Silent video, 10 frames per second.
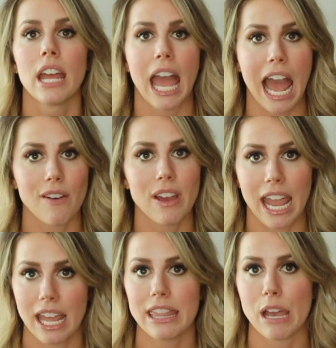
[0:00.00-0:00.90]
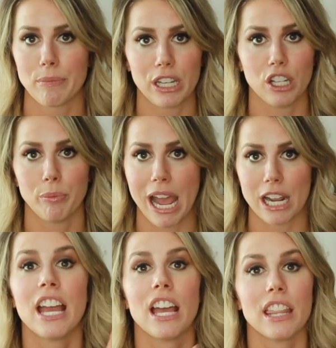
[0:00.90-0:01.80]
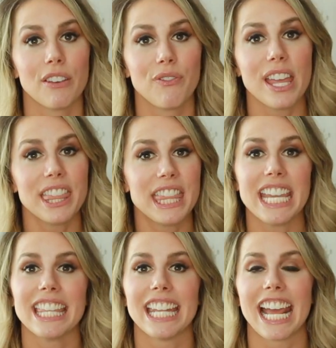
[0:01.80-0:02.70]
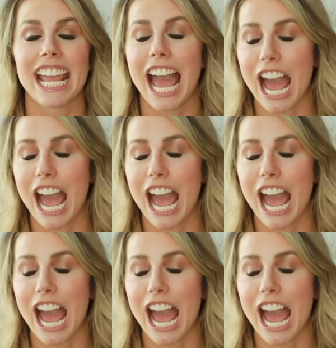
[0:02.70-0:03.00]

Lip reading: Have a headlamp in your pack. The 5th thing that I